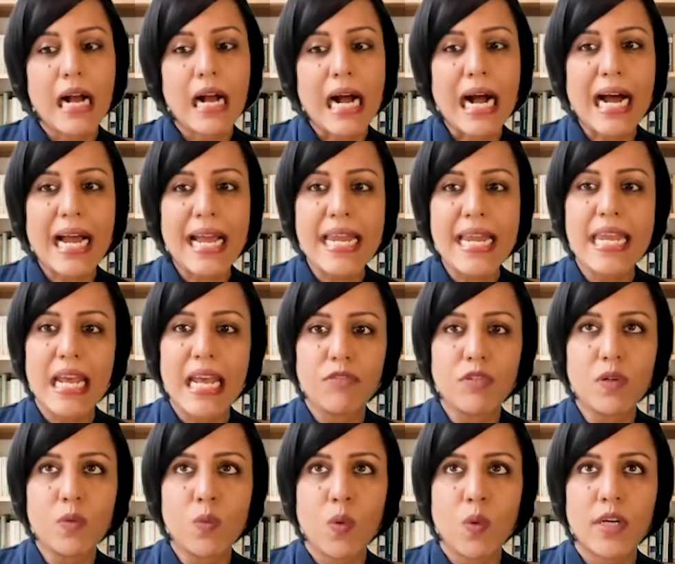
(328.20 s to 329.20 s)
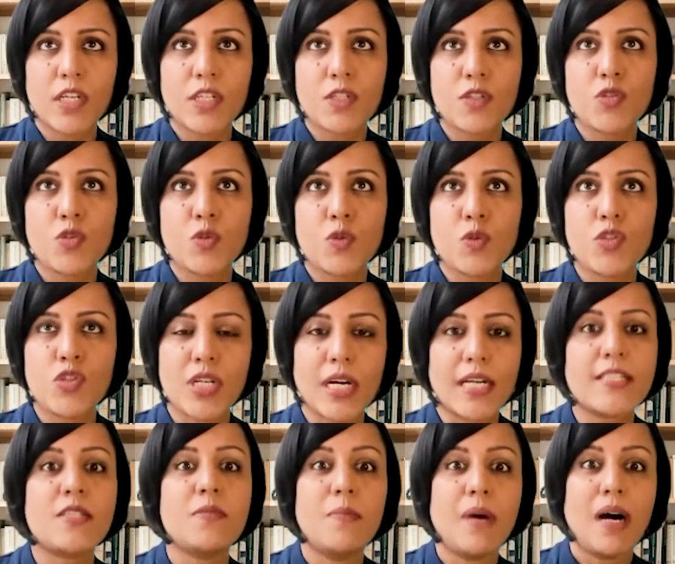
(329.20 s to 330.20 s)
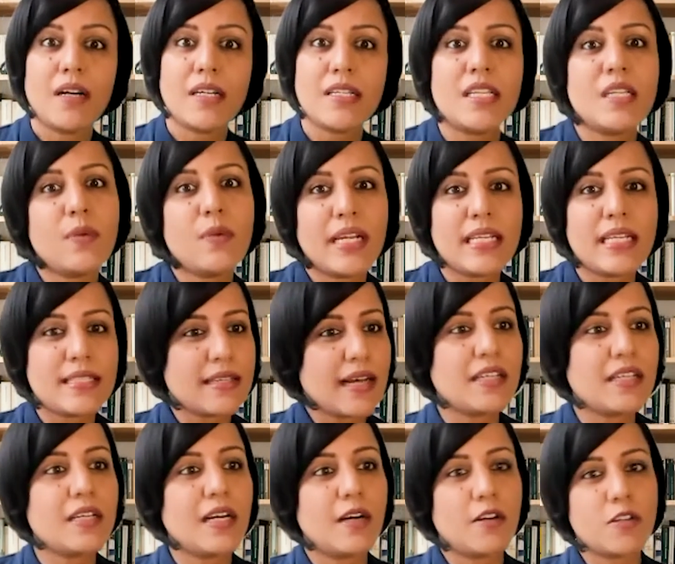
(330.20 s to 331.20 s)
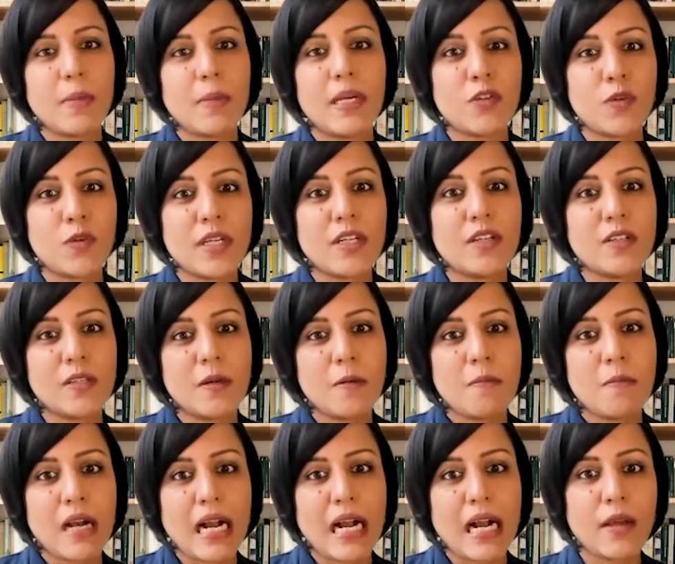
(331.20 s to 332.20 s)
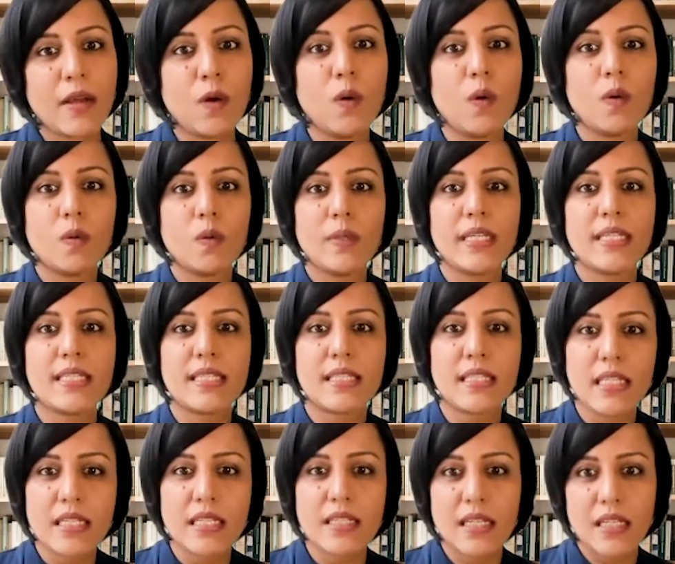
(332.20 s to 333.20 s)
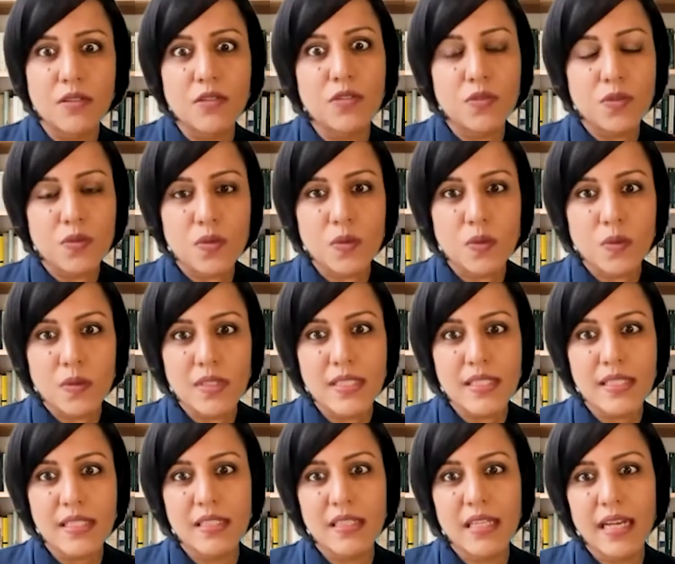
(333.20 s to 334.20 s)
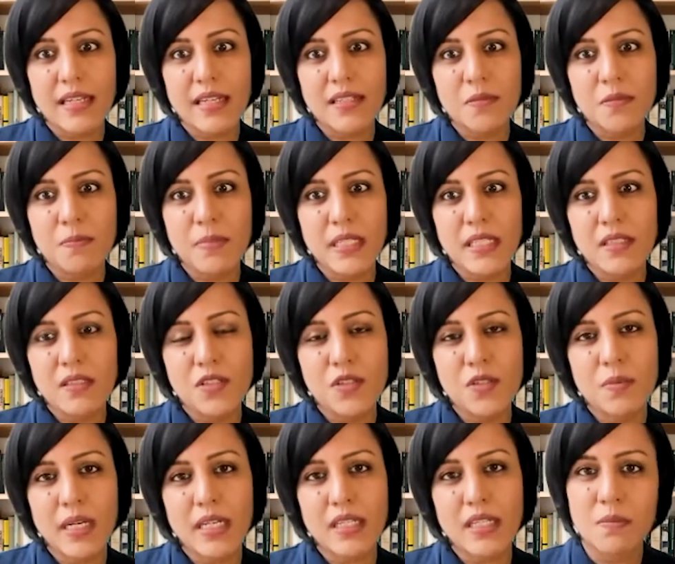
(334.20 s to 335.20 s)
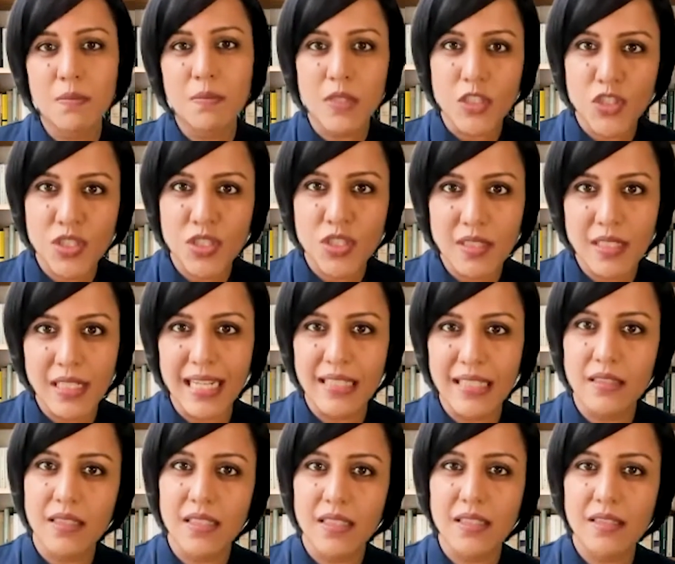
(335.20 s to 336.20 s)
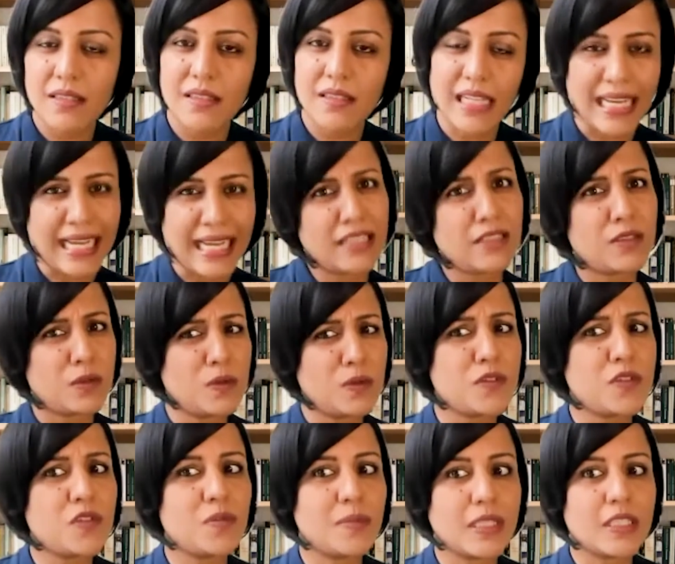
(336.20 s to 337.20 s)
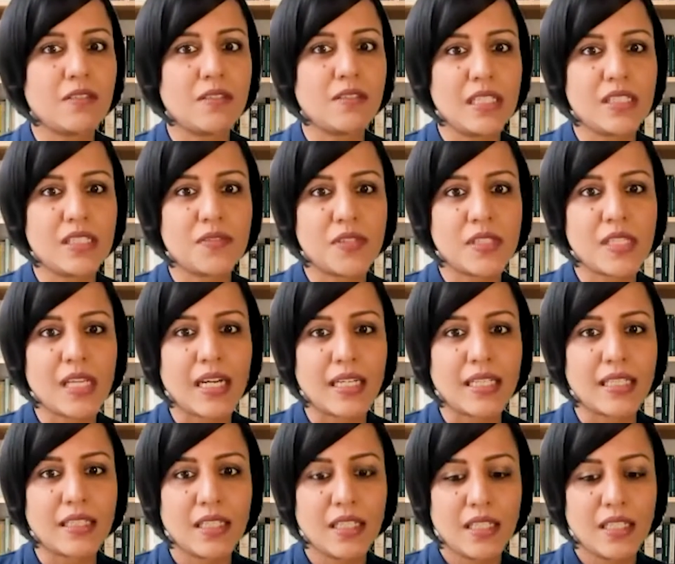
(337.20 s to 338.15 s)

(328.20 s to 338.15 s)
I never wanted to do just marketing when I started out my career. I always seeked out roles that appealed to my commercial, analytical, and also my creative side.